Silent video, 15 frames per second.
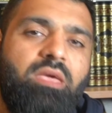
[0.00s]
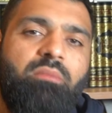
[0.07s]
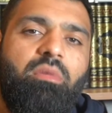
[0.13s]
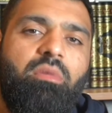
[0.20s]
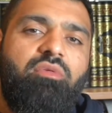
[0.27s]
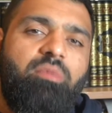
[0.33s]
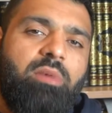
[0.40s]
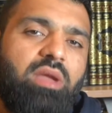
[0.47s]

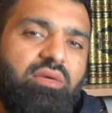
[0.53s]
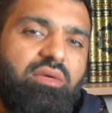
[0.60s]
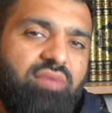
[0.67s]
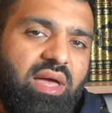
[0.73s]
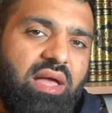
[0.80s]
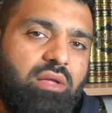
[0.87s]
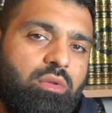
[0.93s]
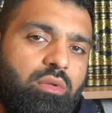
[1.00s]
But from another
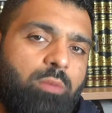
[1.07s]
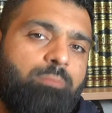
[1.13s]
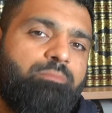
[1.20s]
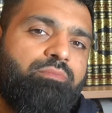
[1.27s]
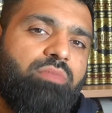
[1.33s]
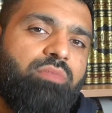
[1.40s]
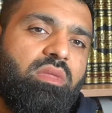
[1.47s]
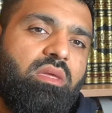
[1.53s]
angle,
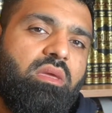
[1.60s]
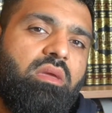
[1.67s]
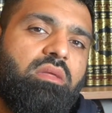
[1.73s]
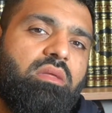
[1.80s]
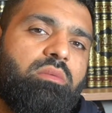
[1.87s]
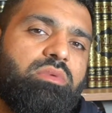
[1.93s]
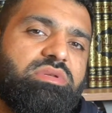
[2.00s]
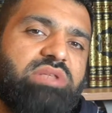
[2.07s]

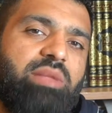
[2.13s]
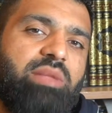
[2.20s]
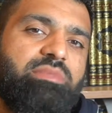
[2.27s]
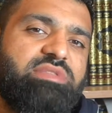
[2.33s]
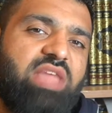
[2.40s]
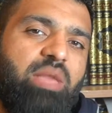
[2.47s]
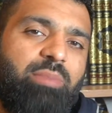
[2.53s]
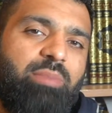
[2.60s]
the Muslims,
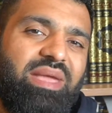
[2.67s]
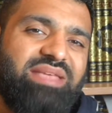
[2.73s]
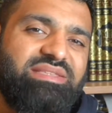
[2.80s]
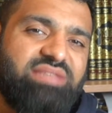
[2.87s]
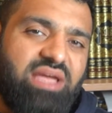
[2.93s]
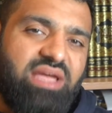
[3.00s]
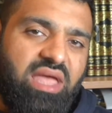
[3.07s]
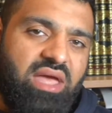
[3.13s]
they pay
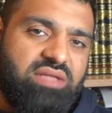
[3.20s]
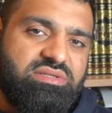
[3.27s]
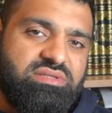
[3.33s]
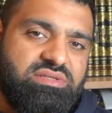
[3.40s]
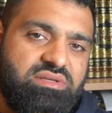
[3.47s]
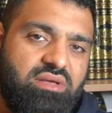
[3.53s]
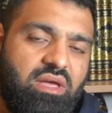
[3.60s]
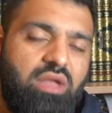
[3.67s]
zakat,